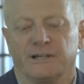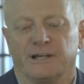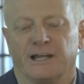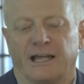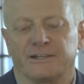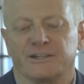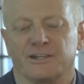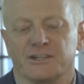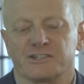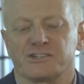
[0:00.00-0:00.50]

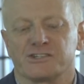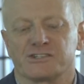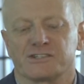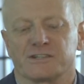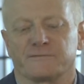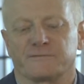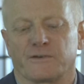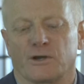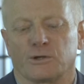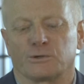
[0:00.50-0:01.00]
and this is
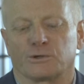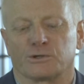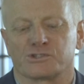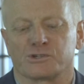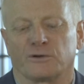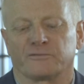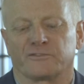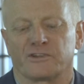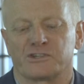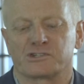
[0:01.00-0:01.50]
the focus
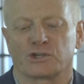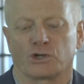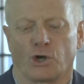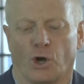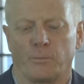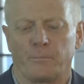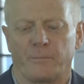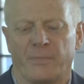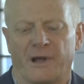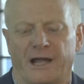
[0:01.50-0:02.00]
of this
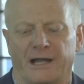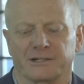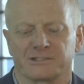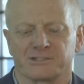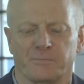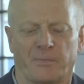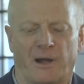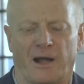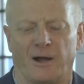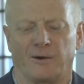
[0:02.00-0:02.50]

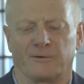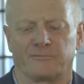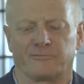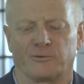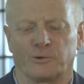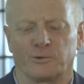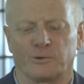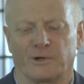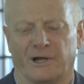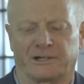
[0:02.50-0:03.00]
compact,
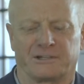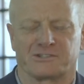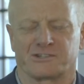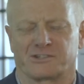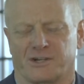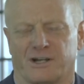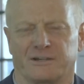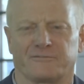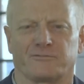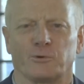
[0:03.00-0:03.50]
powerful and
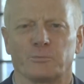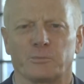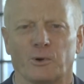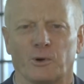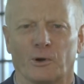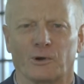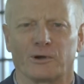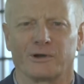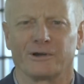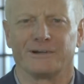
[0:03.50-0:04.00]
insightful
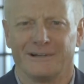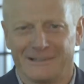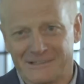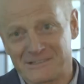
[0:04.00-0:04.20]
book."